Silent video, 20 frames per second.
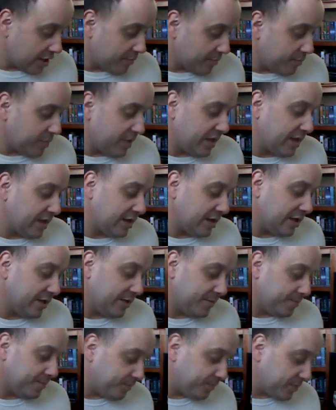But,
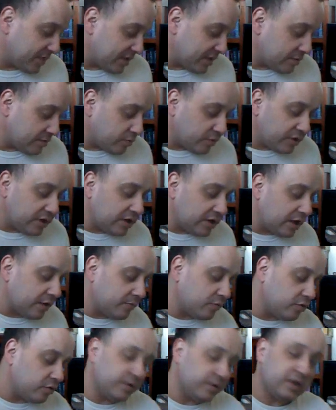this one
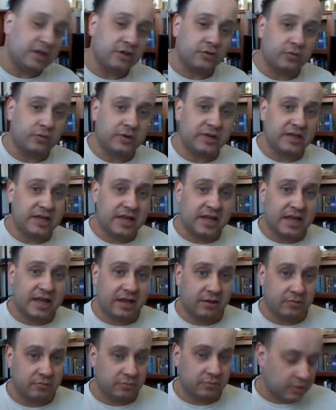I'm doing on 28
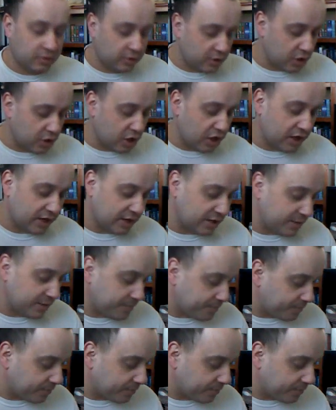count Lagana,